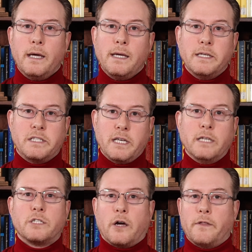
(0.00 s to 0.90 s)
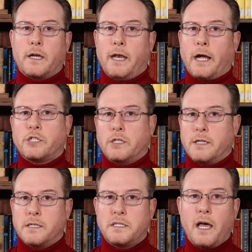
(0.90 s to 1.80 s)
He seized on the connection
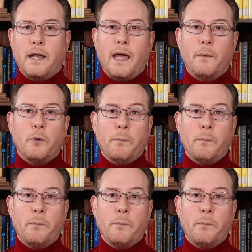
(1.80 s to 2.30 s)
to the sun and